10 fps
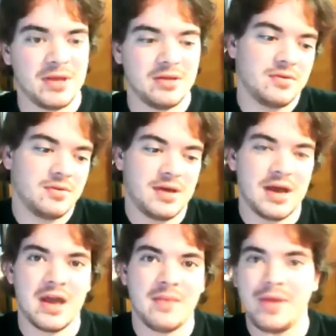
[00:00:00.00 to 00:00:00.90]
like me.
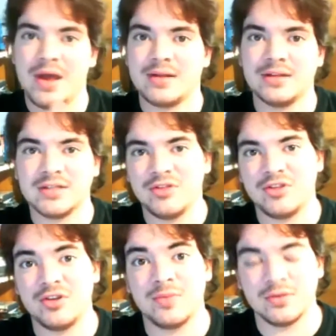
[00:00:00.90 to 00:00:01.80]
I got a Mac. I
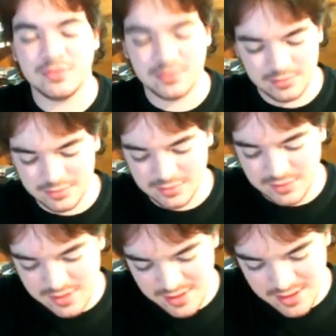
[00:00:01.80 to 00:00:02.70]
just got Thunderbolt.
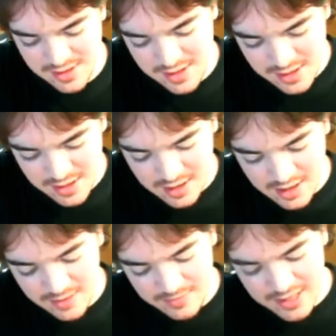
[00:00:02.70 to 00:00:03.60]

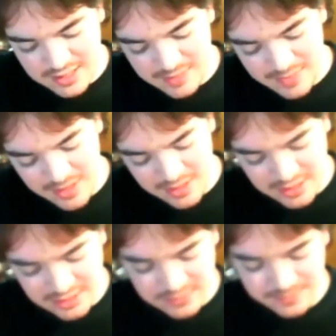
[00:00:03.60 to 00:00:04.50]
Next
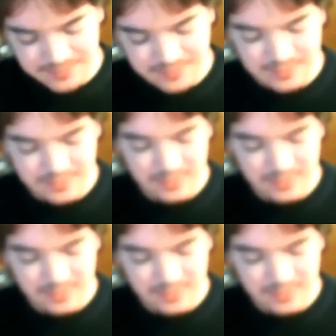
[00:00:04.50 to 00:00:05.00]
up on the list,